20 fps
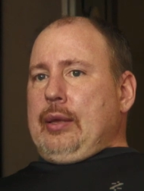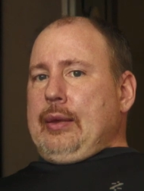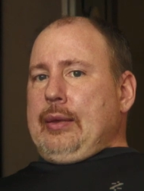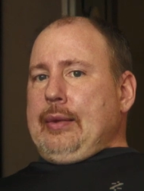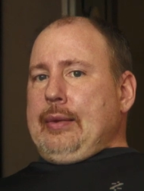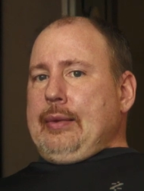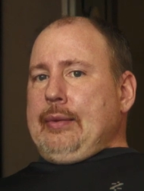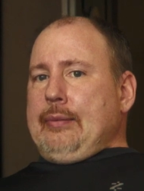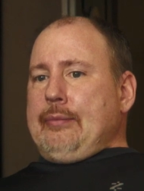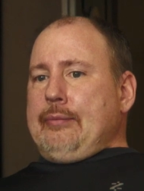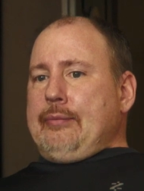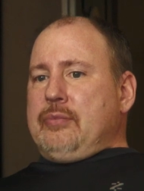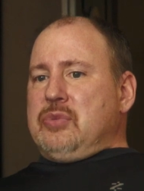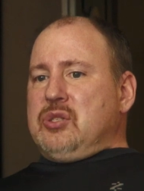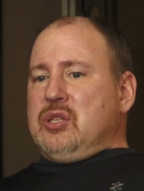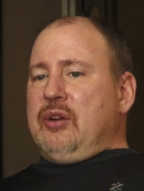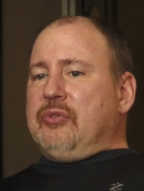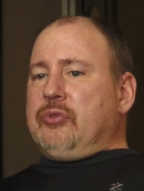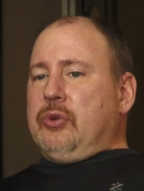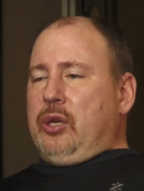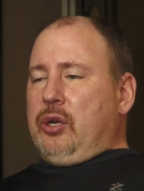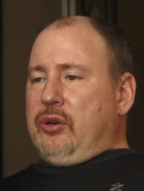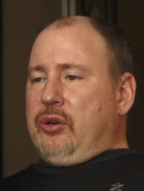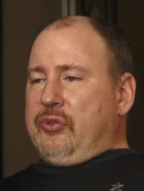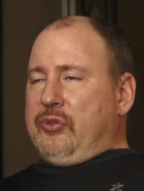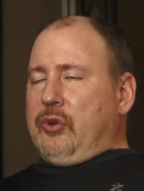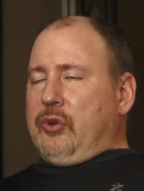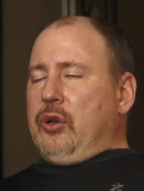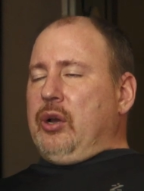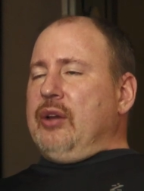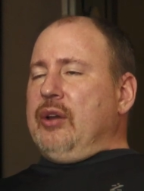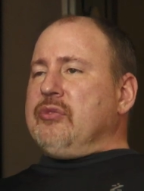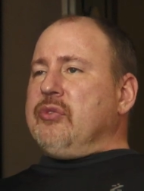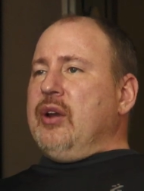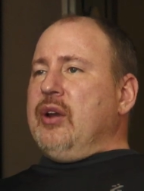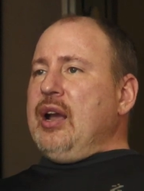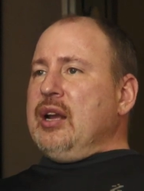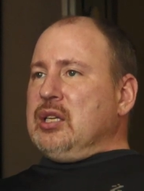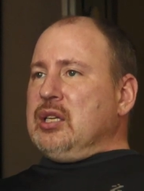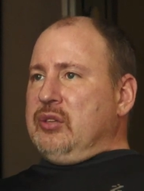um, several years ago, I've
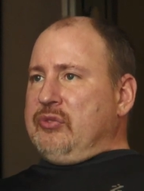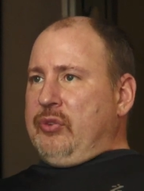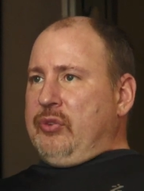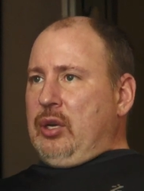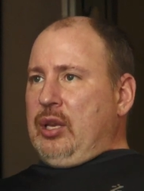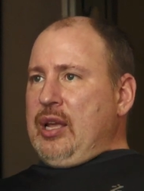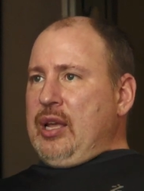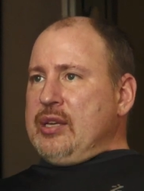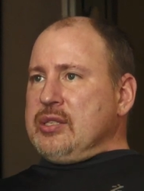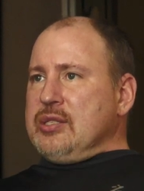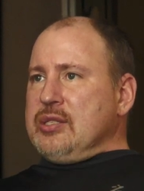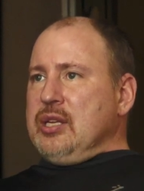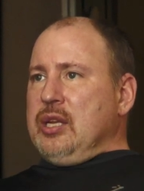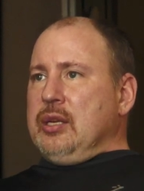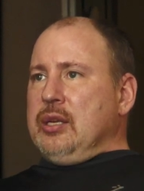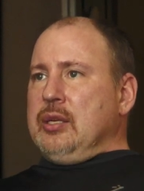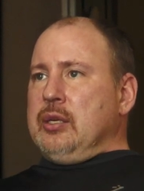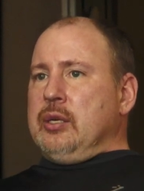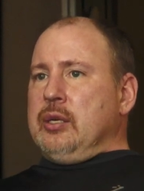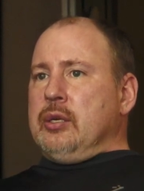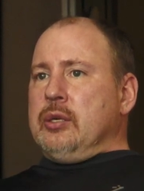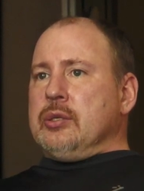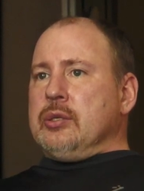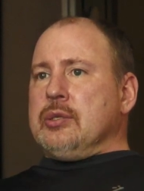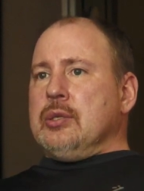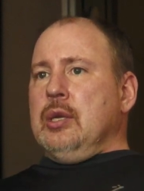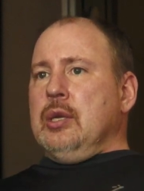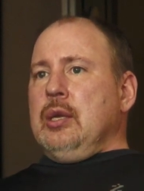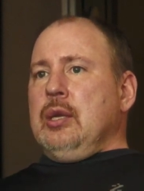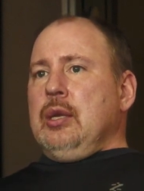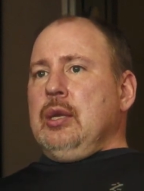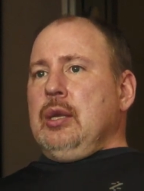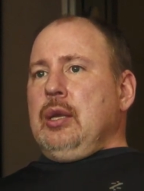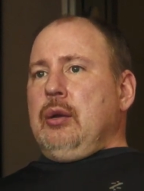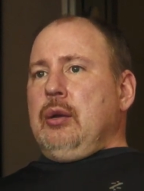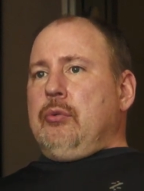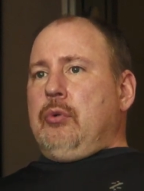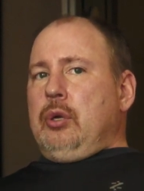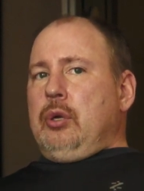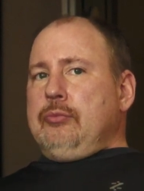tracked it for the last ten years,
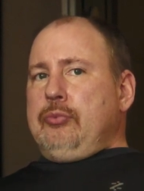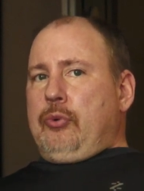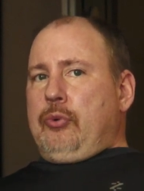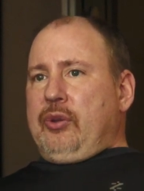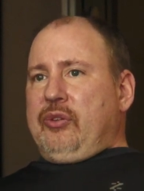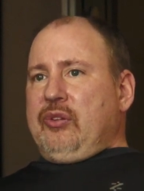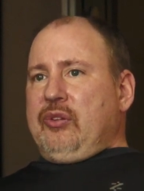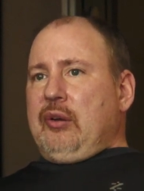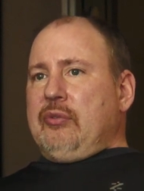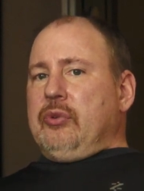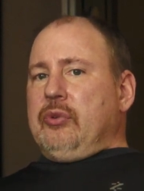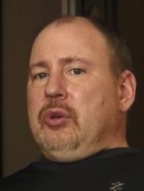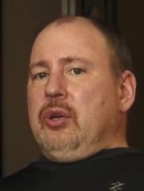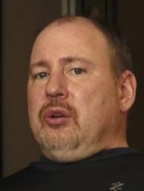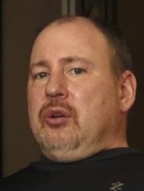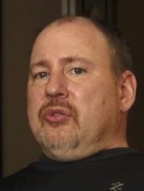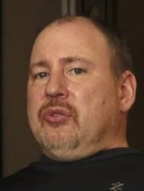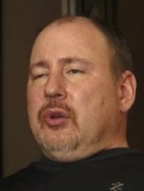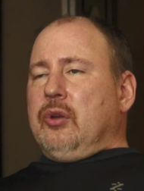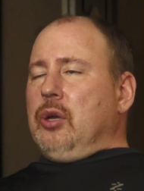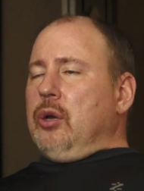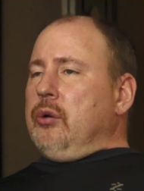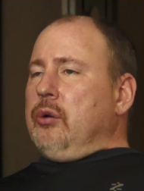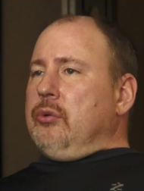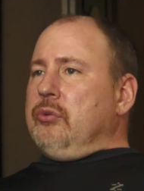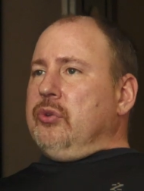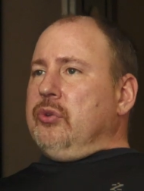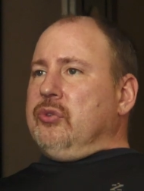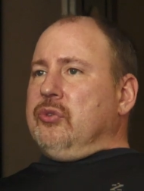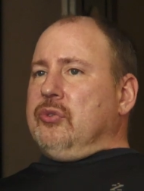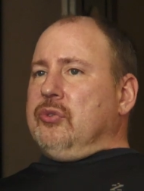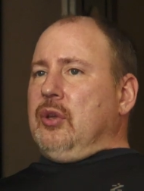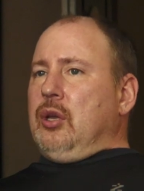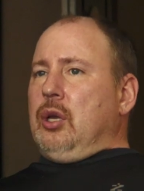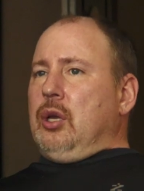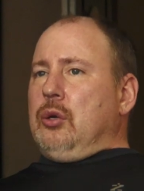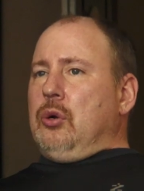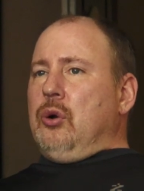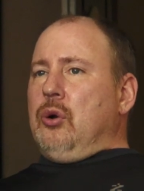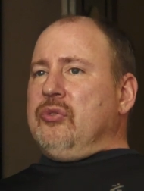one point several years ago, it was
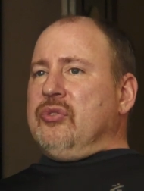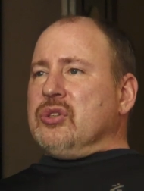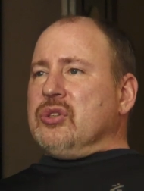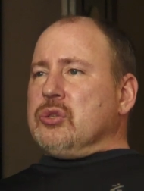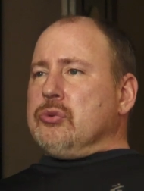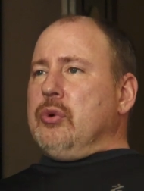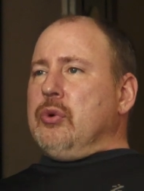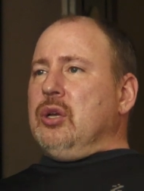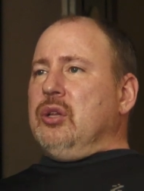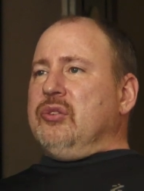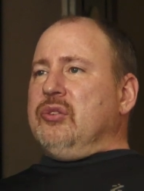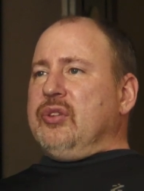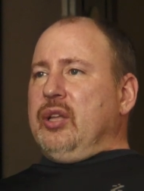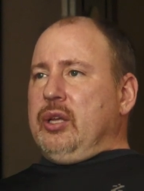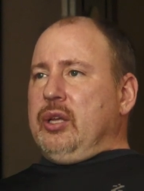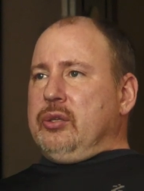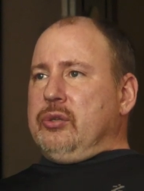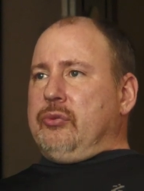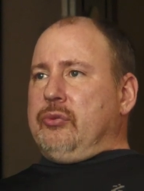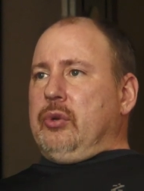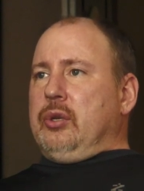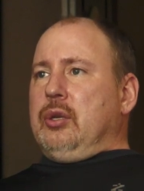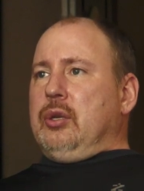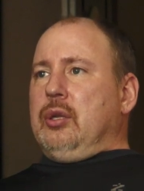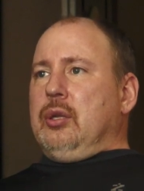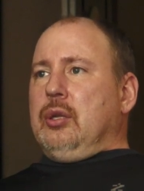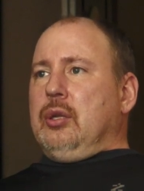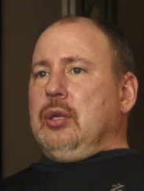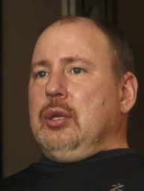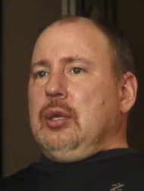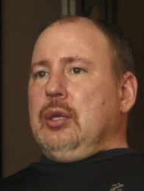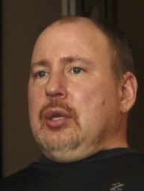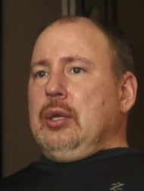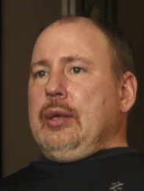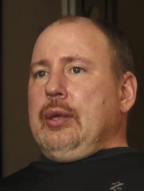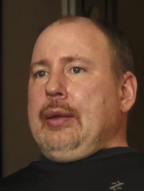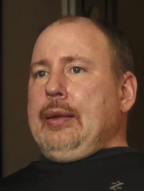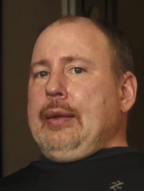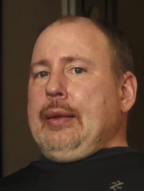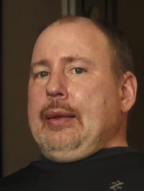uh, over twelve hundred.
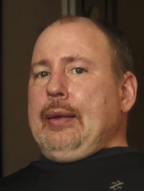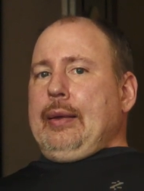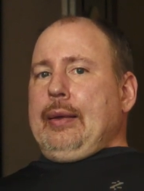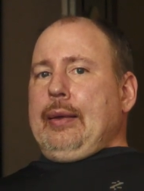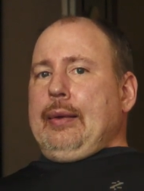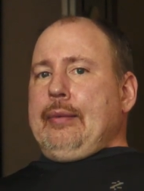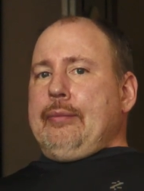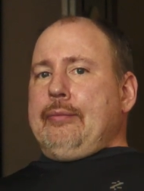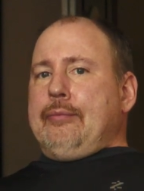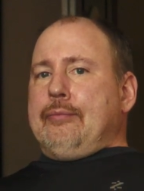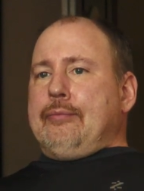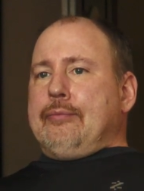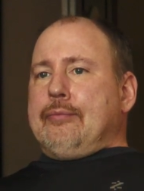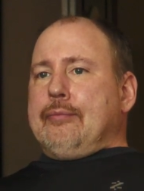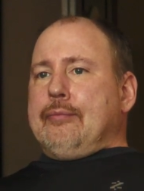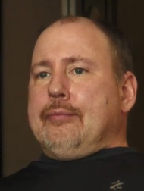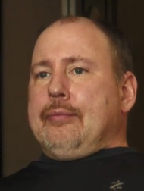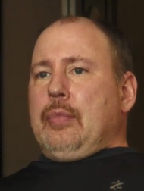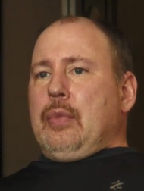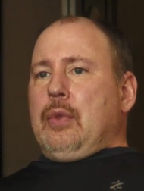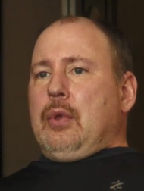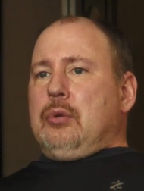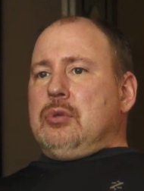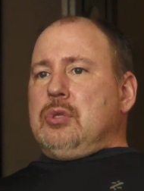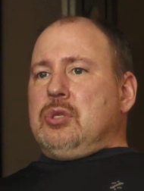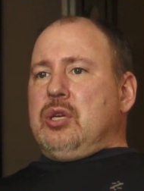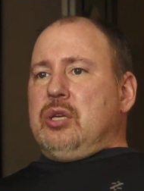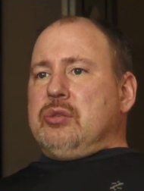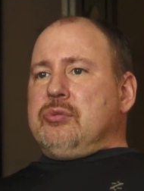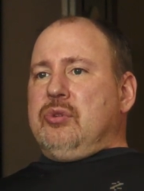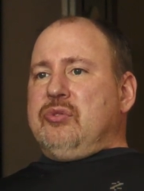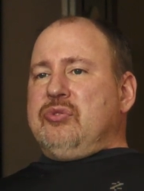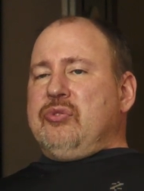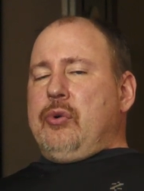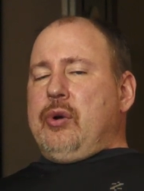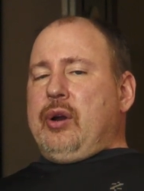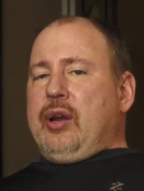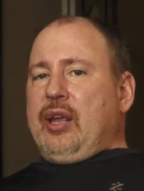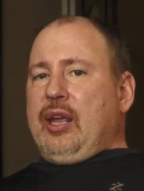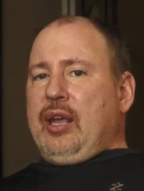Um, just
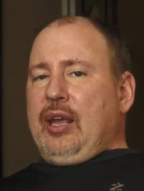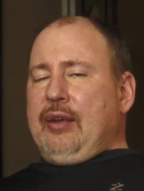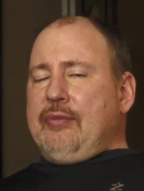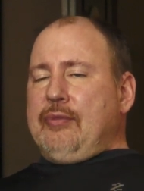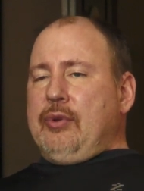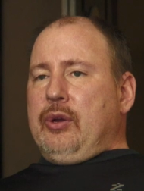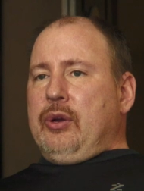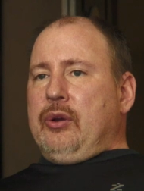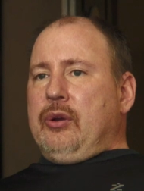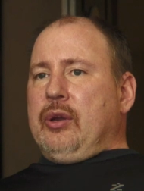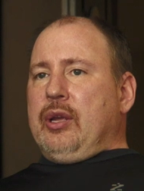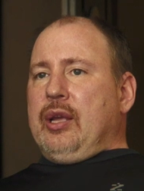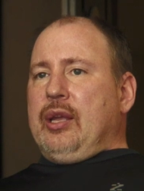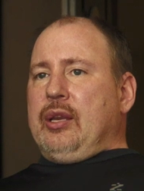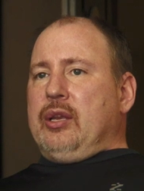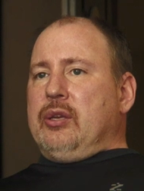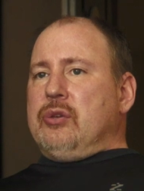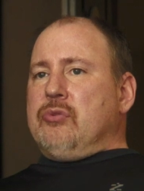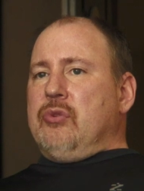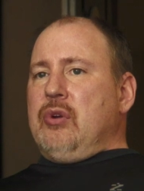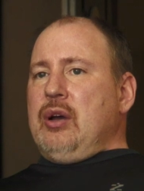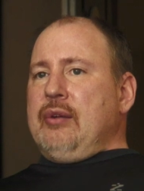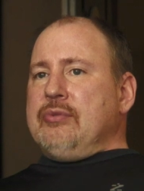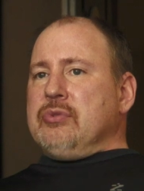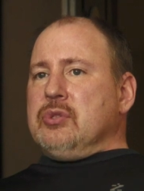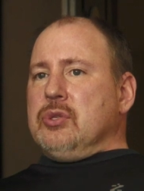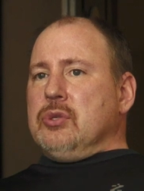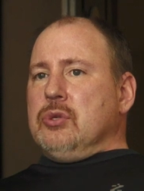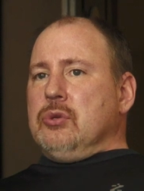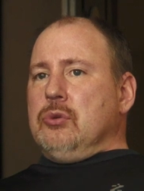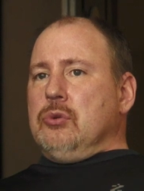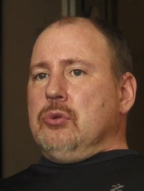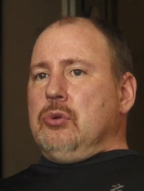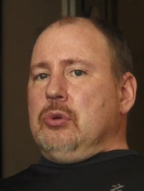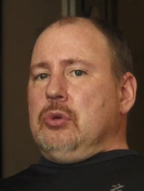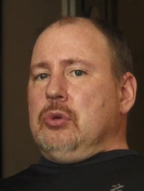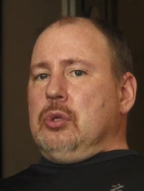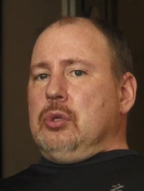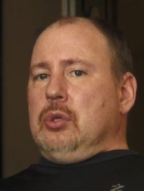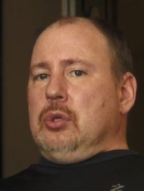before I came here, it had dropped to
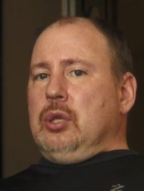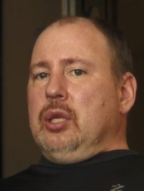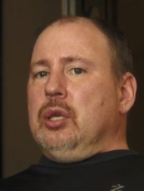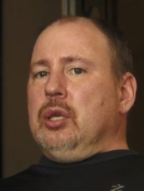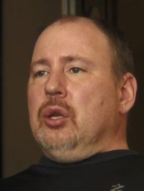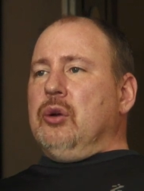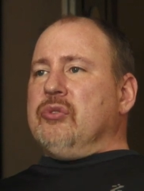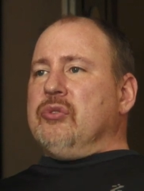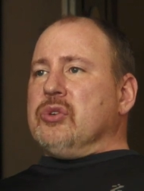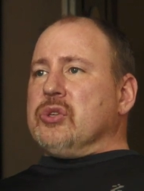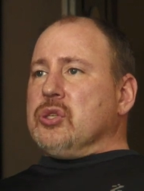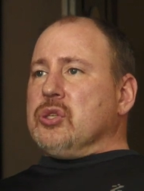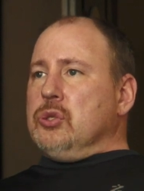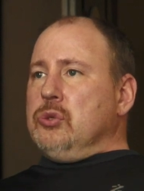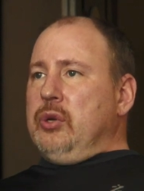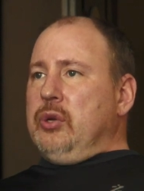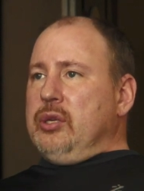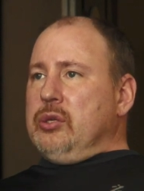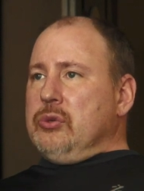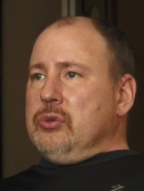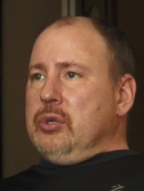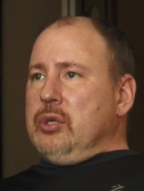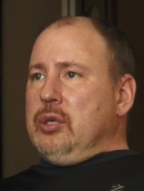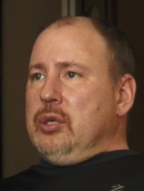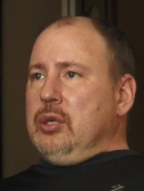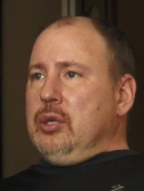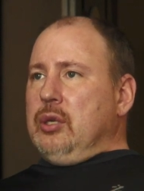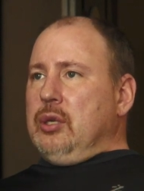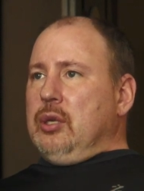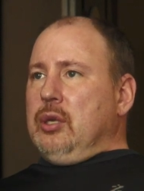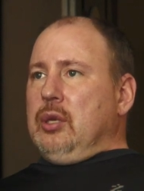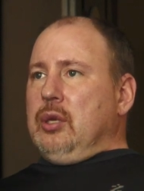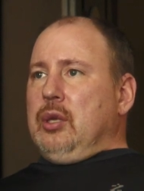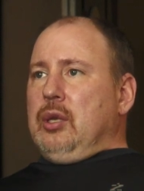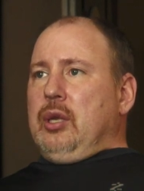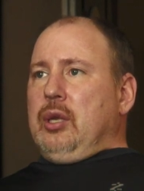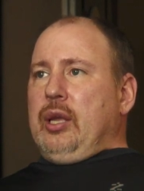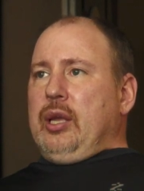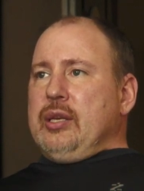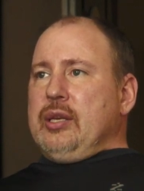a little over two hundred,
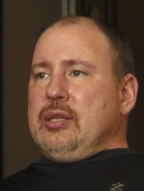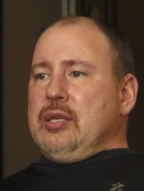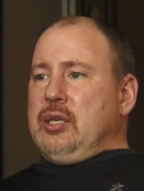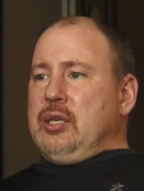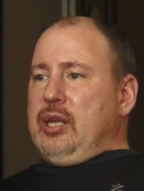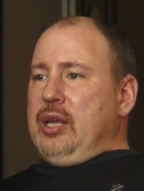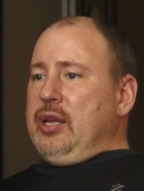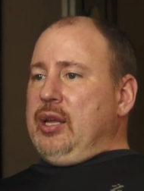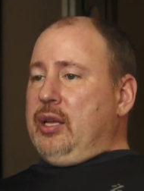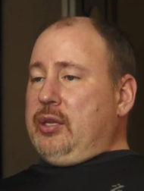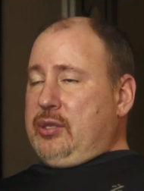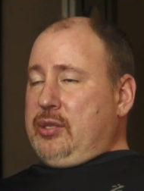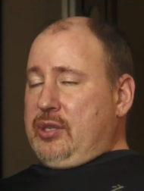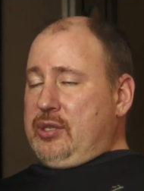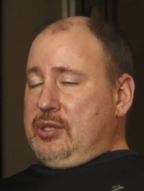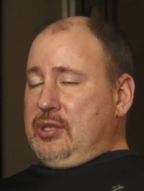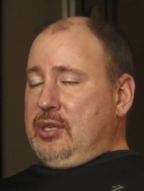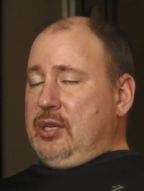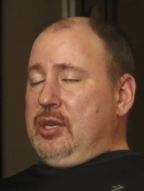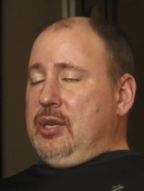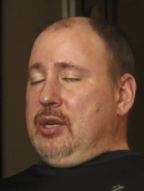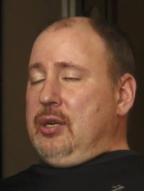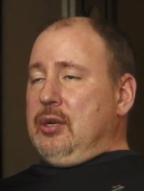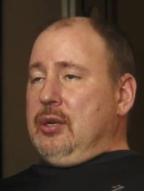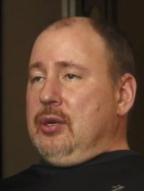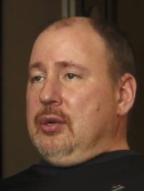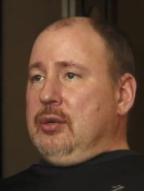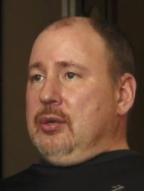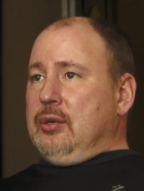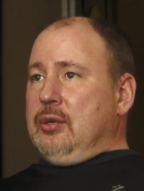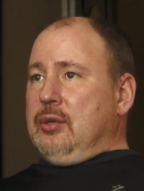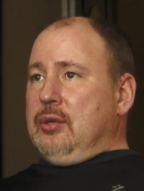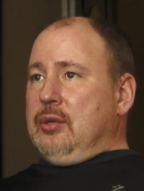and today as I sit here,